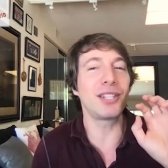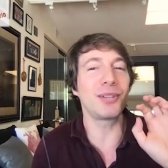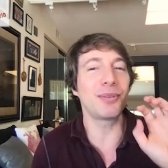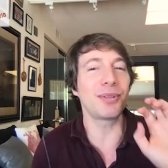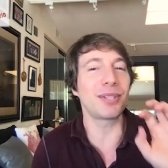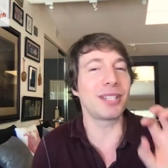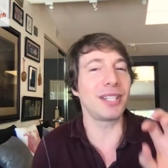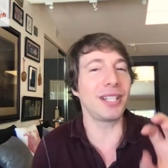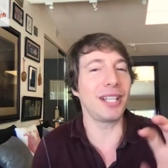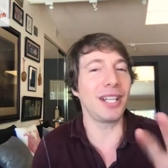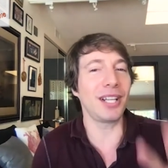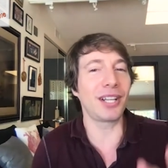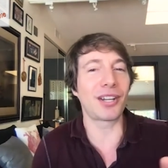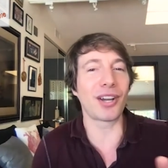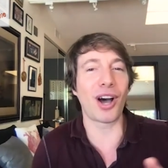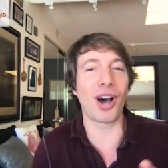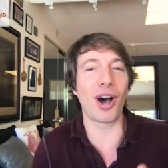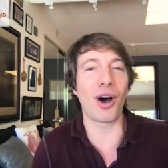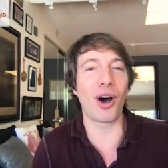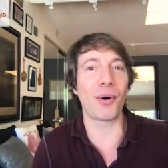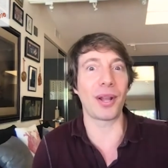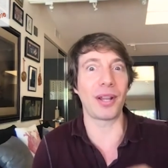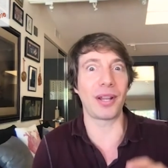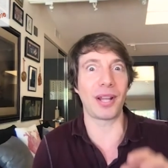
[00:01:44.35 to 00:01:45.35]
you as
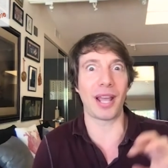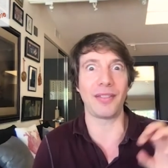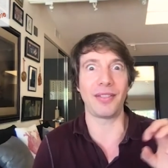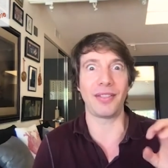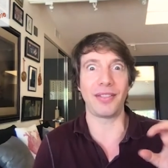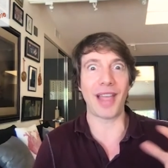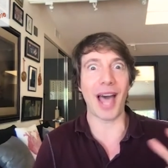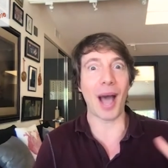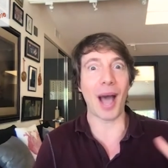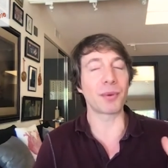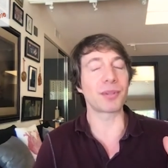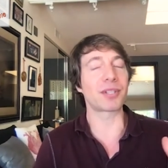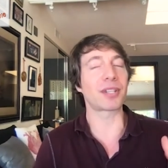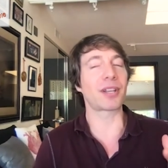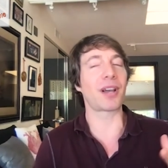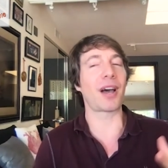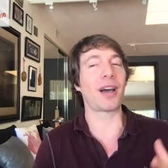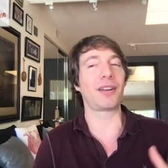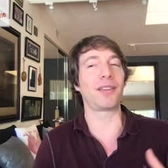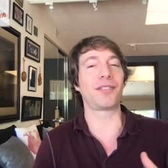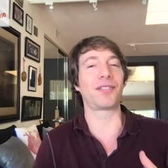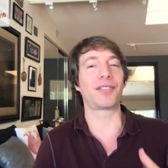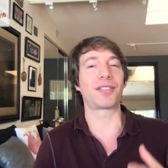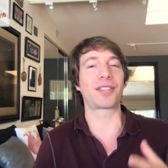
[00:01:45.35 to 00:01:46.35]
Nico. And, and that was
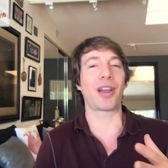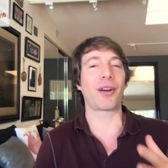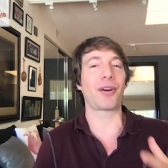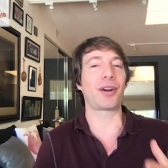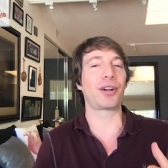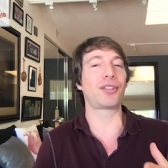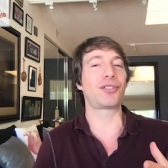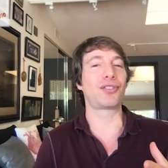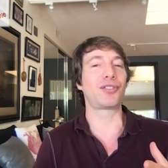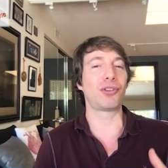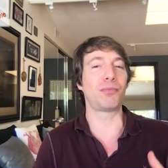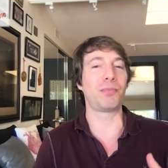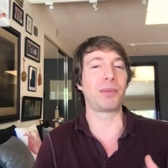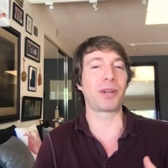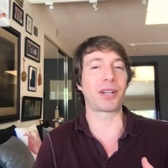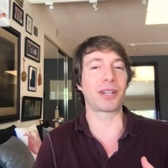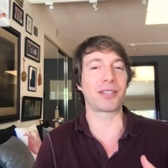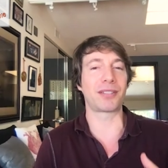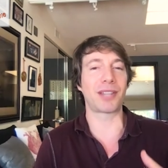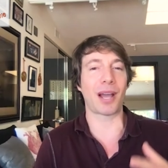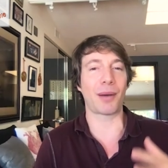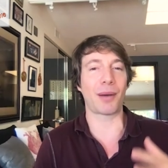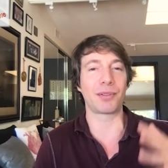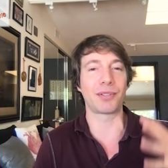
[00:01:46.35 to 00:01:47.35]
kind of scary too,
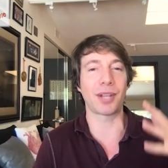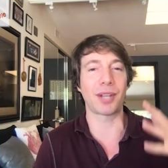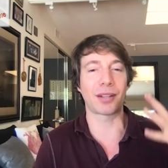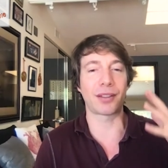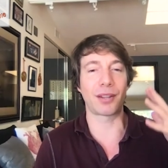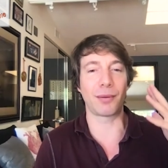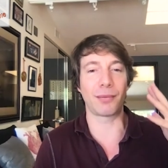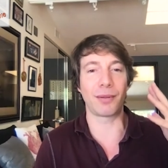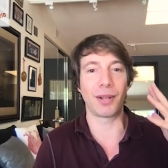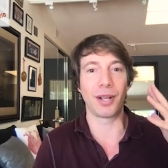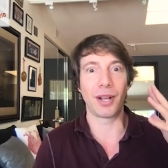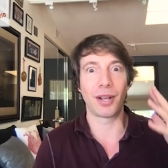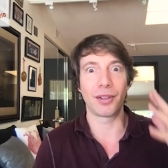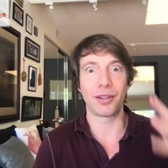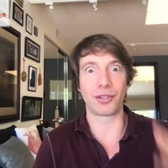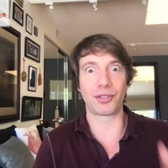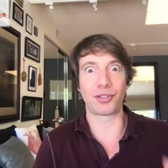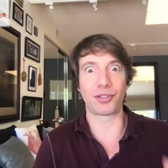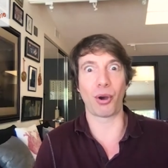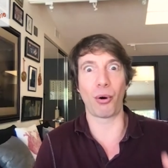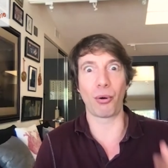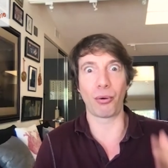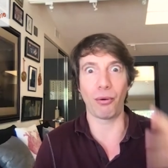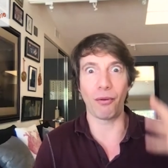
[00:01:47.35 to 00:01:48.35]
because that was like the, the
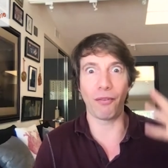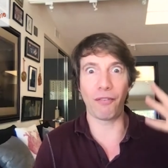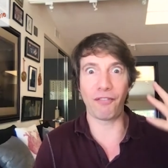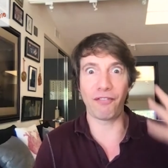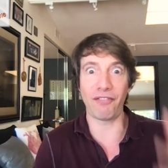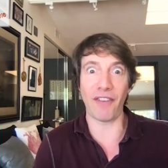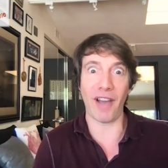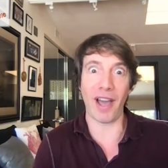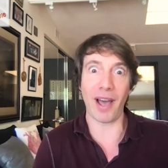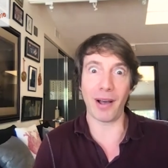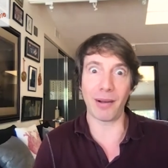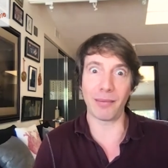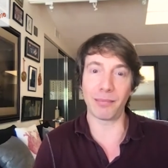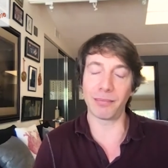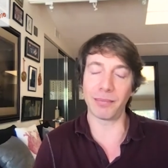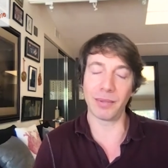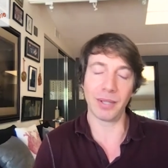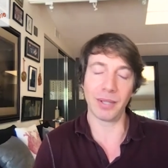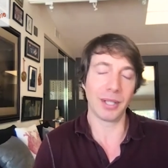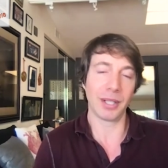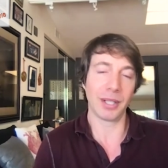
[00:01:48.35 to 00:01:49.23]
total femme